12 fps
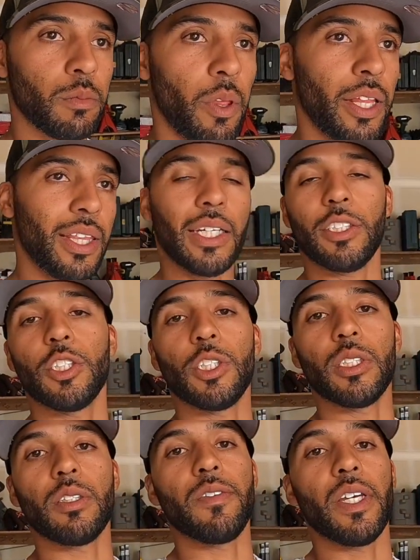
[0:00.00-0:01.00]
and that's the
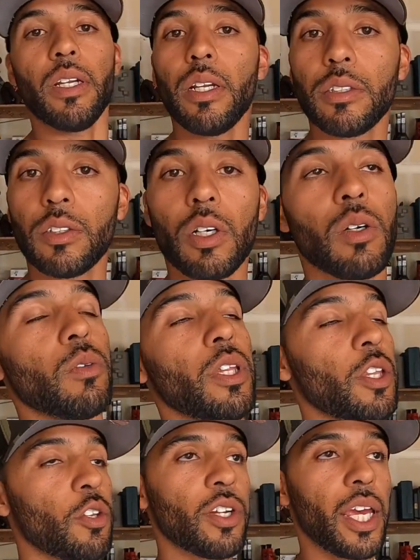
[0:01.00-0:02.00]
gist of it. So the
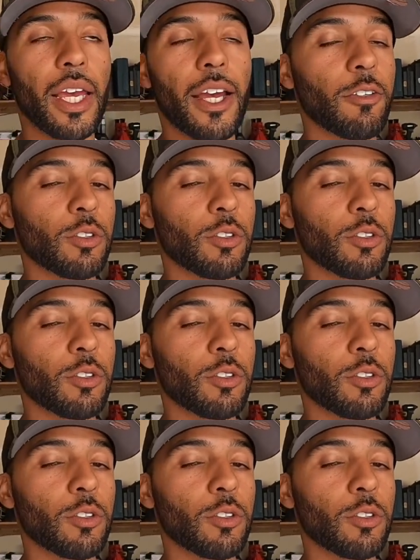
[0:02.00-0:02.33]
other day I